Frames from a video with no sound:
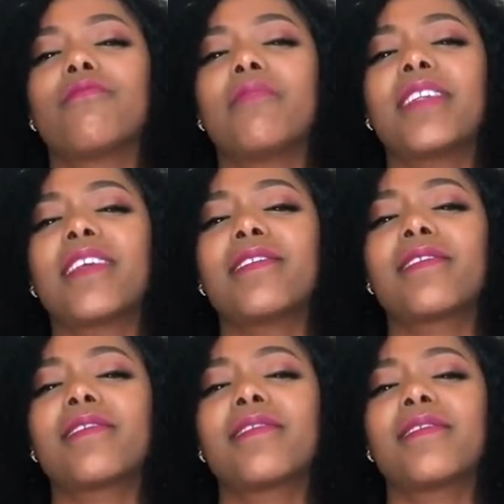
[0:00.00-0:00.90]
Make
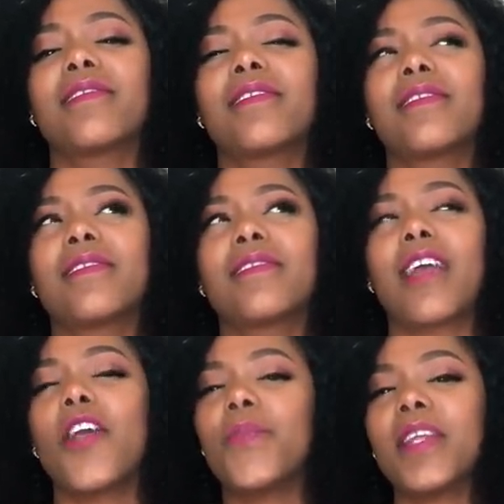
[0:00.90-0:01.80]
sense?
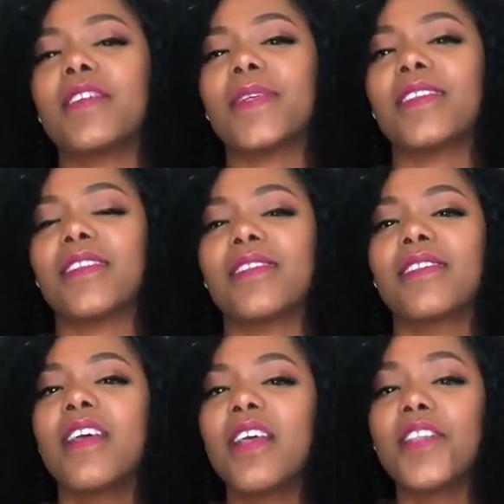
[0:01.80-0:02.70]
I hope it does make sense.
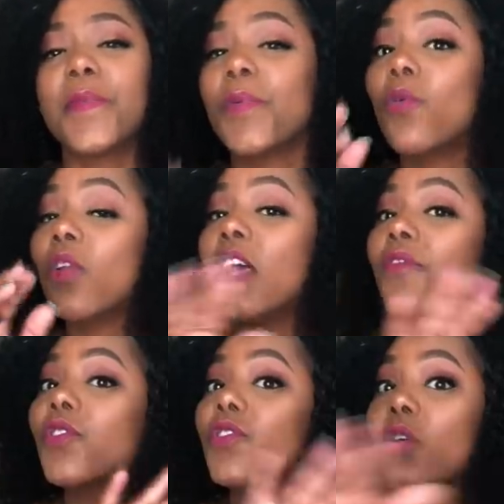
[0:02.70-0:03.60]
The people who
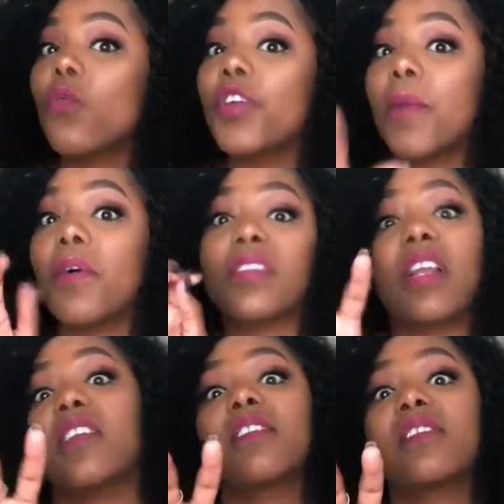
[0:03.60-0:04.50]
love you, don't worry about the
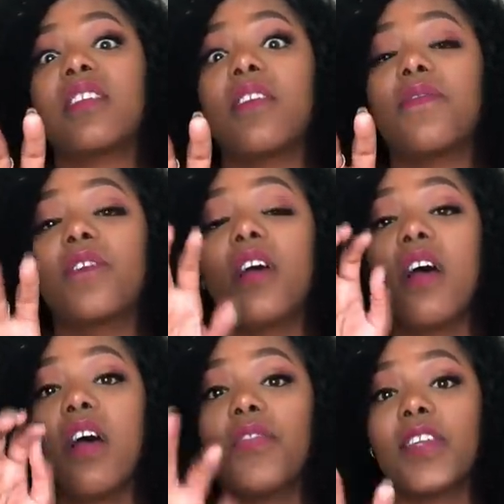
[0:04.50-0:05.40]
little stuff
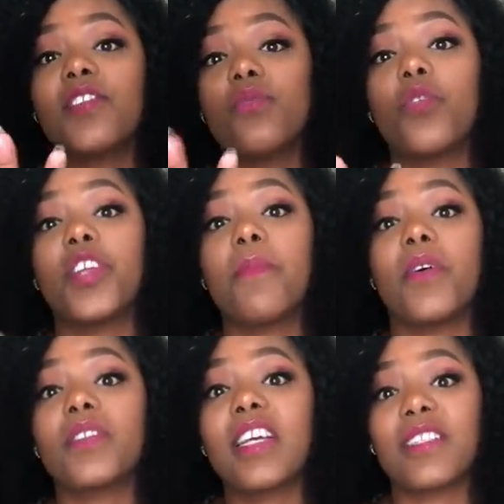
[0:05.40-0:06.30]
that you worry
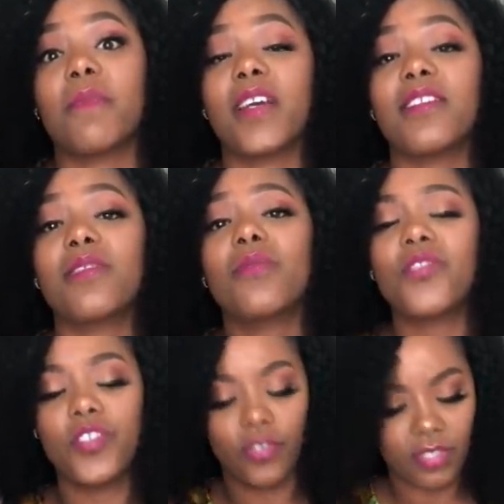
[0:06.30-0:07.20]
about as much. So
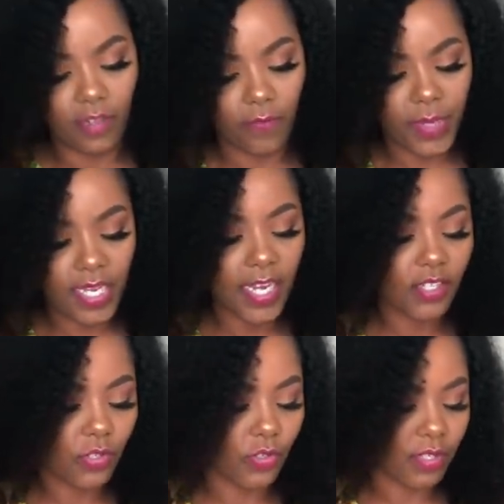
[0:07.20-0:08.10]
treat yourself, be kind
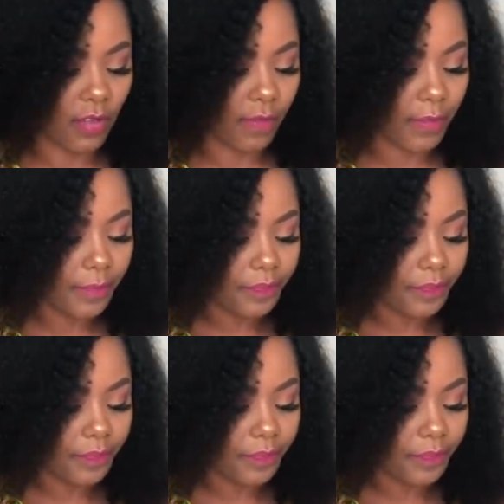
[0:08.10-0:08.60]
to yourself.